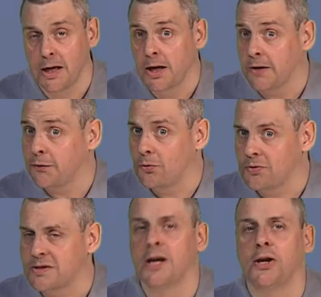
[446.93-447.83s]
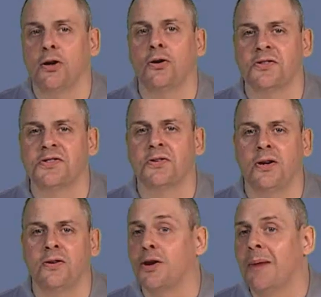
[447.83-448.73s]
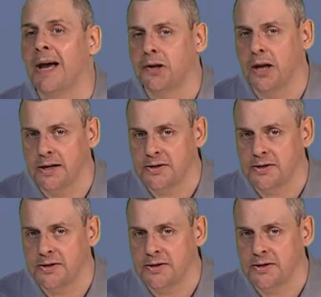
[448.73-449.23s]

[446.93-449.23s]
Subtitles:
Of course, you can also use command line